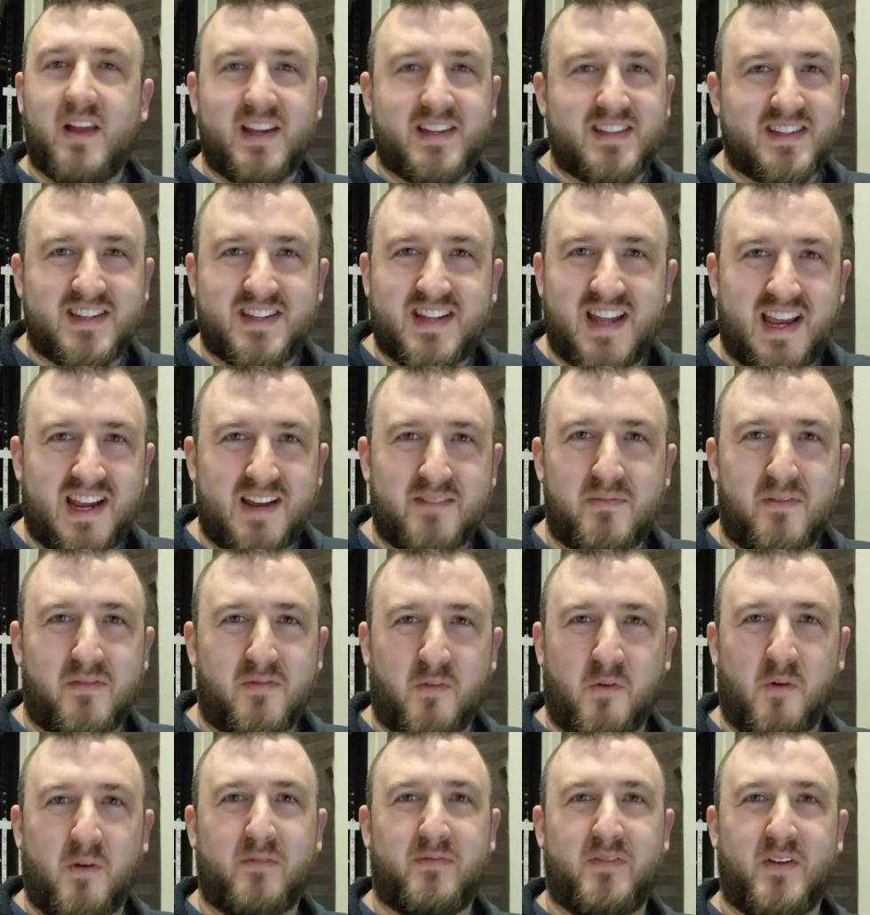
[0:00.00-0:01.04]
likes to take a
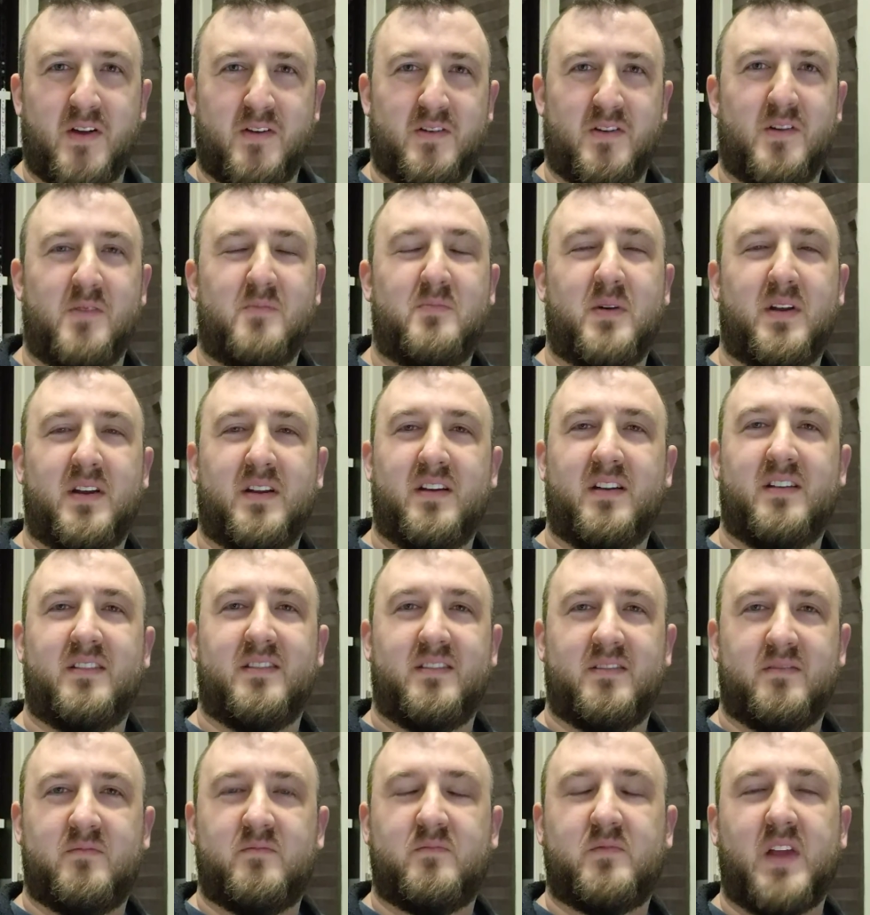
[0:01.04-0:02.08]
before photo, but
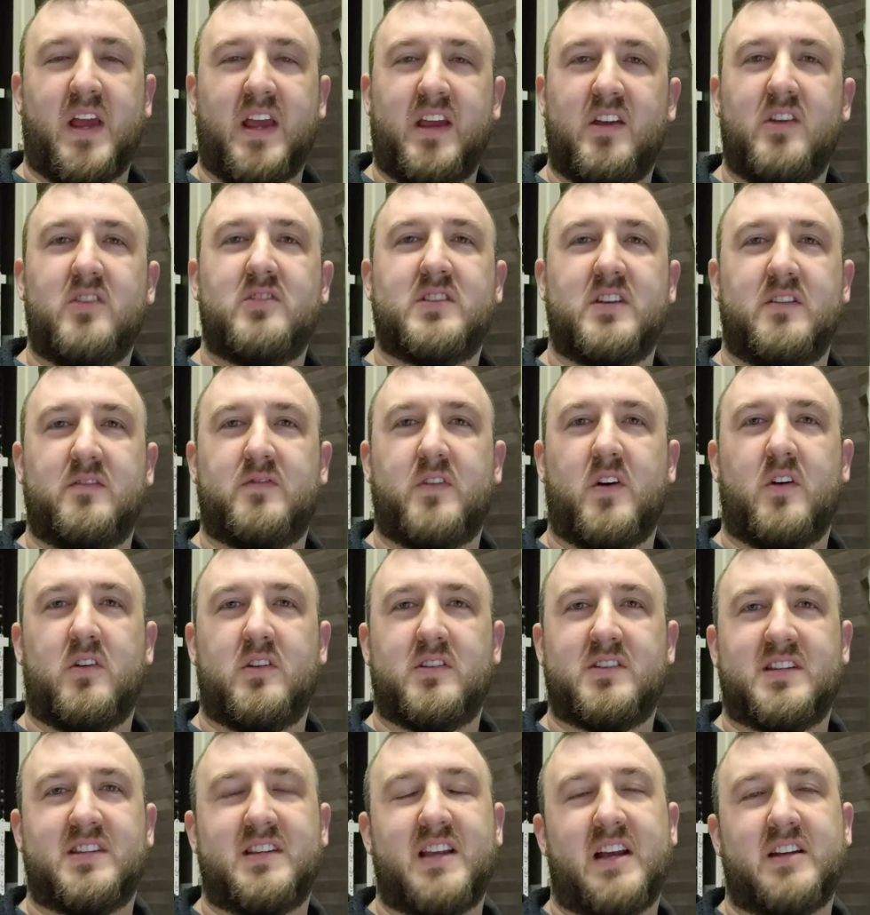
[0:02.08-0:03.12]
uh, using
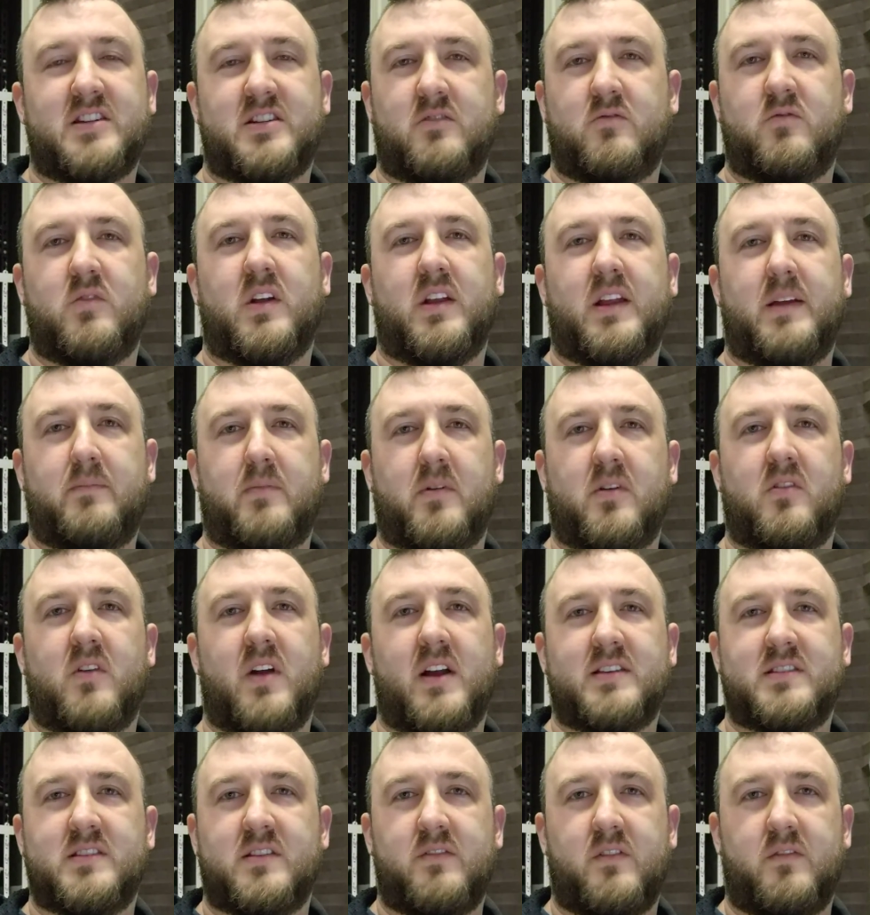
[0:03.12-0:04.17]
photos is actually really
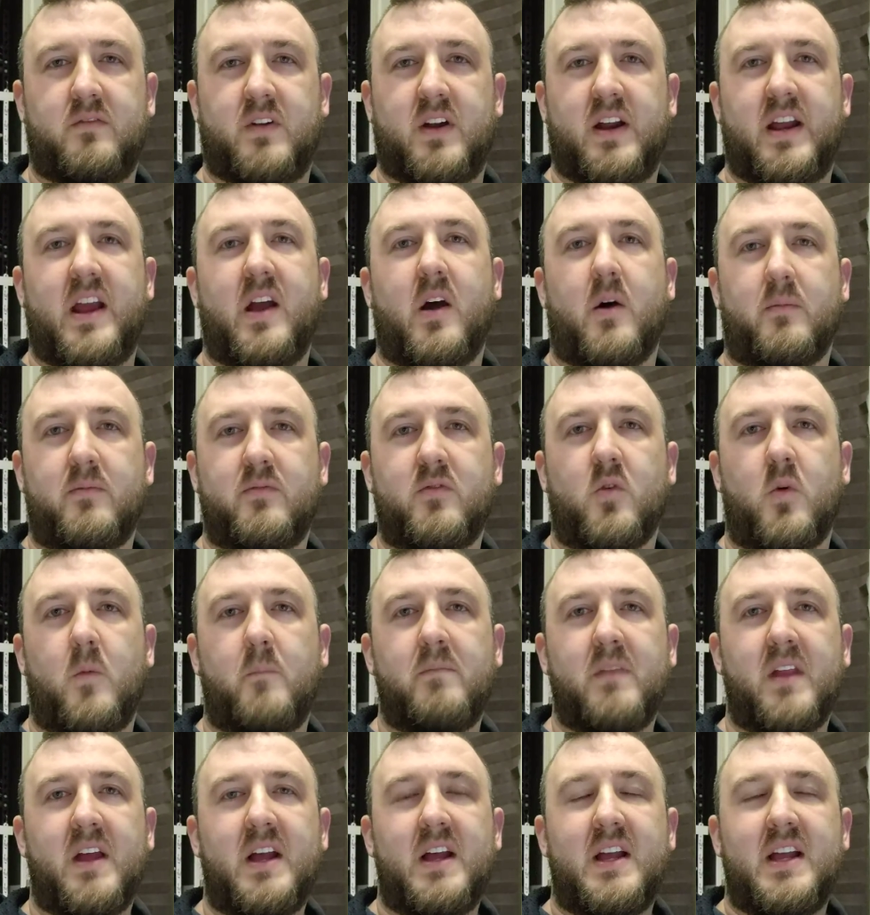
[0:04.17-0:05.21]
progressive and very helpful
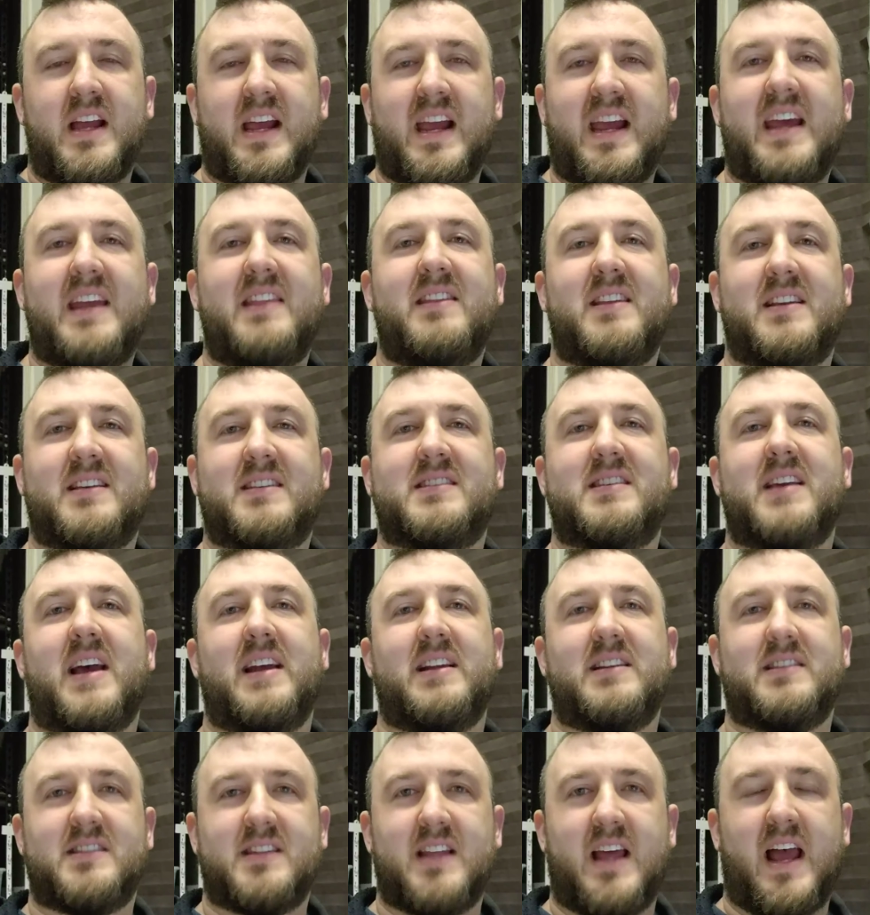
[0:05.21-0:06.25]
in the
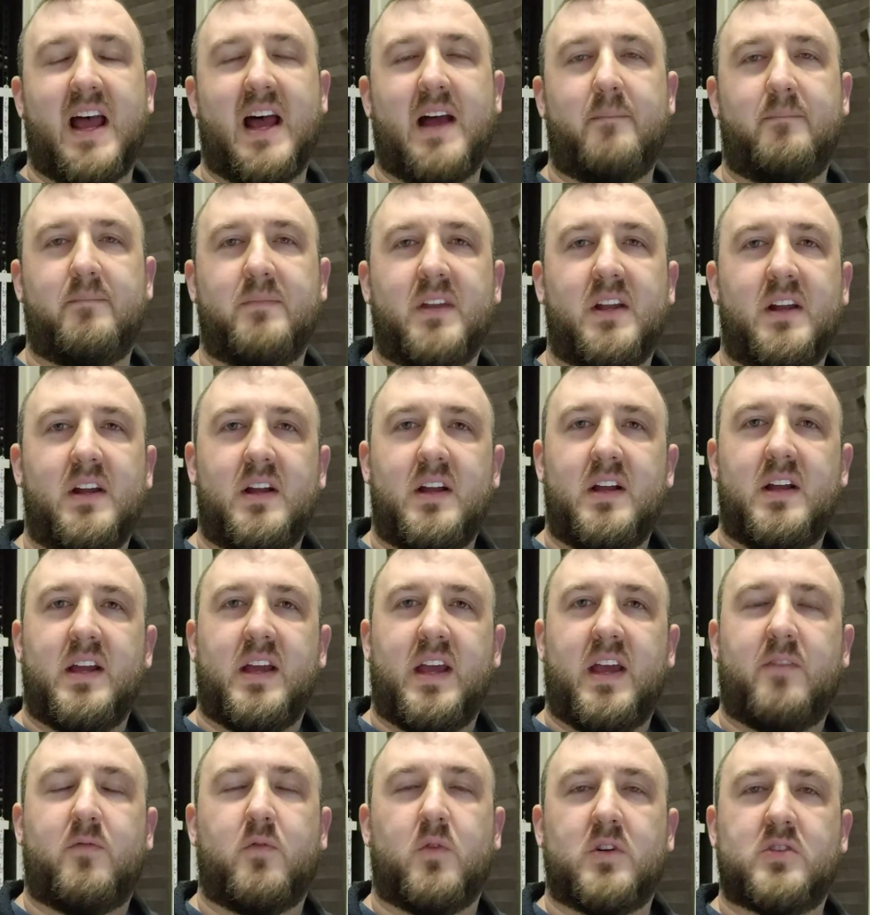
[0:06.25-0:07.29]
sense that
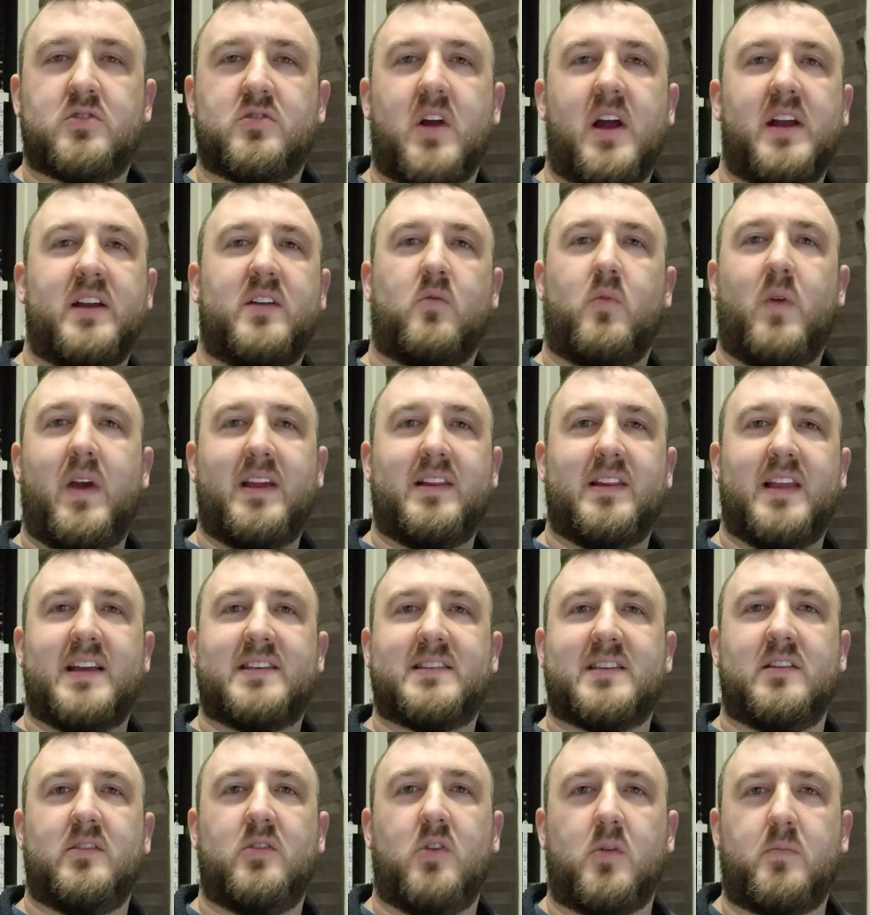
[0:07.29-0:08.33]
if we're trying to weigh
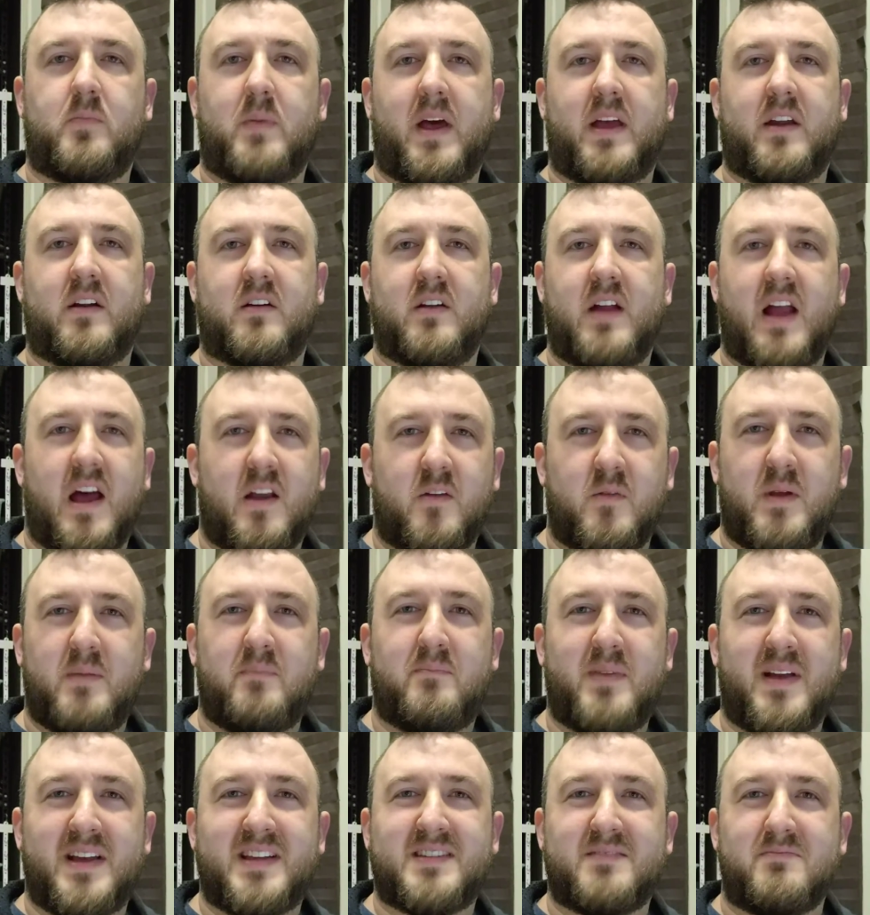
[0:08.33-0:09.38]
less and look better, how do we
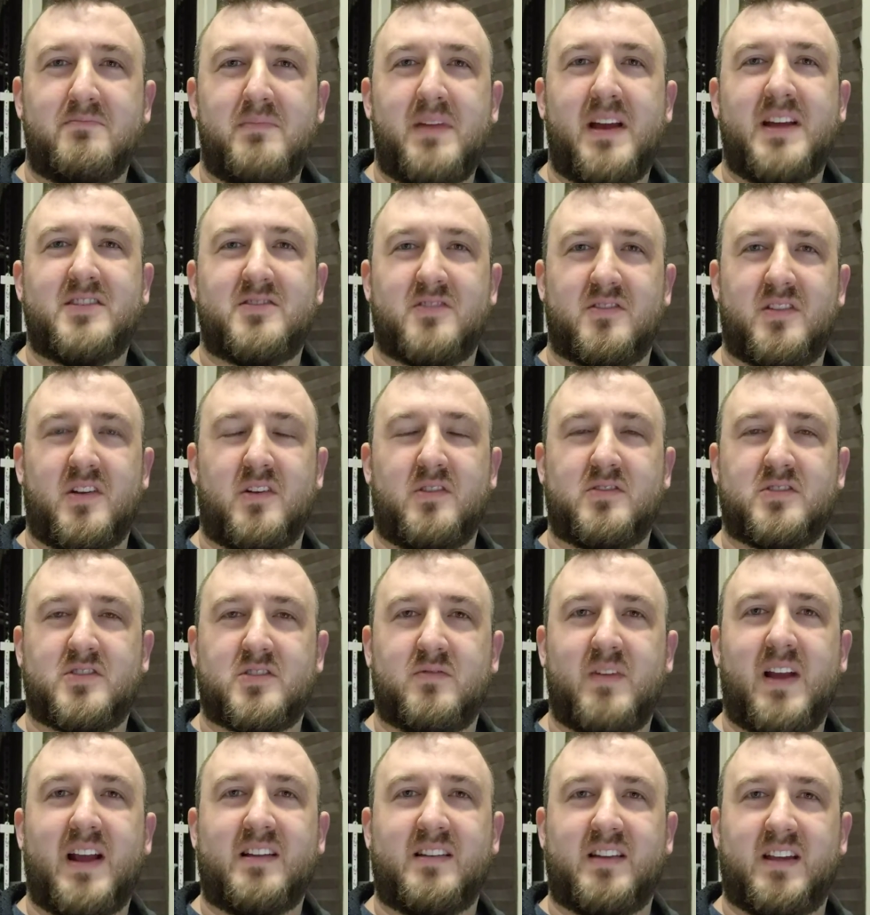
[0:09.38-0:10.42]
best measure those
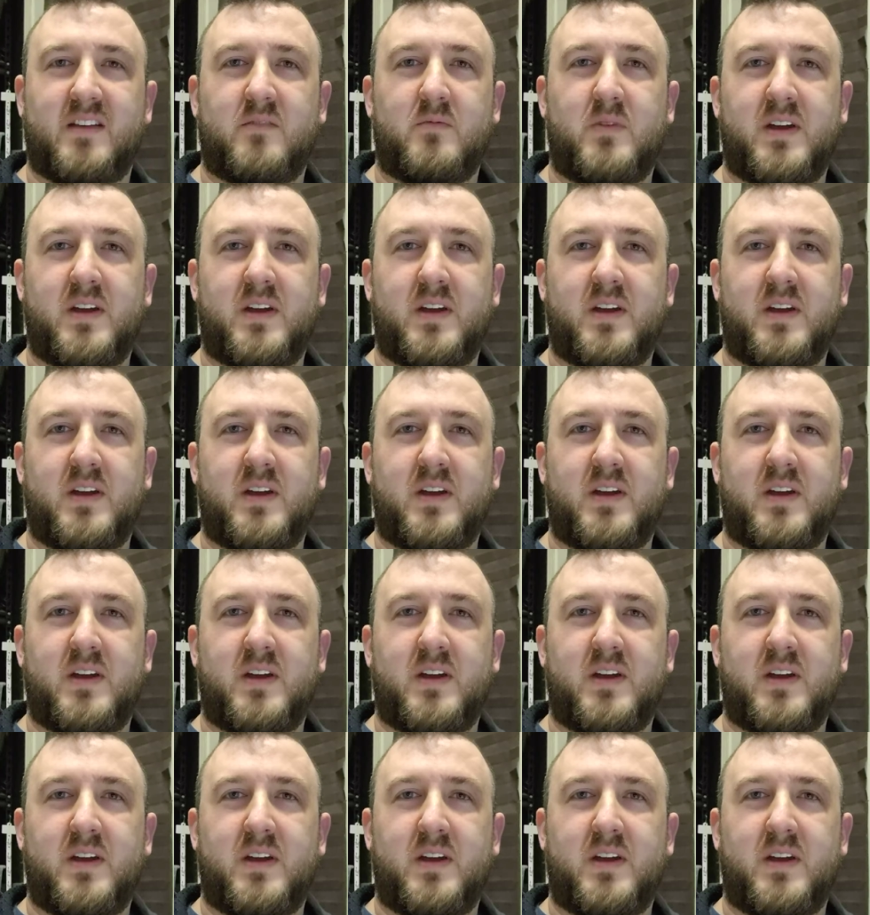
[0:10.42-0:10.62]
directly?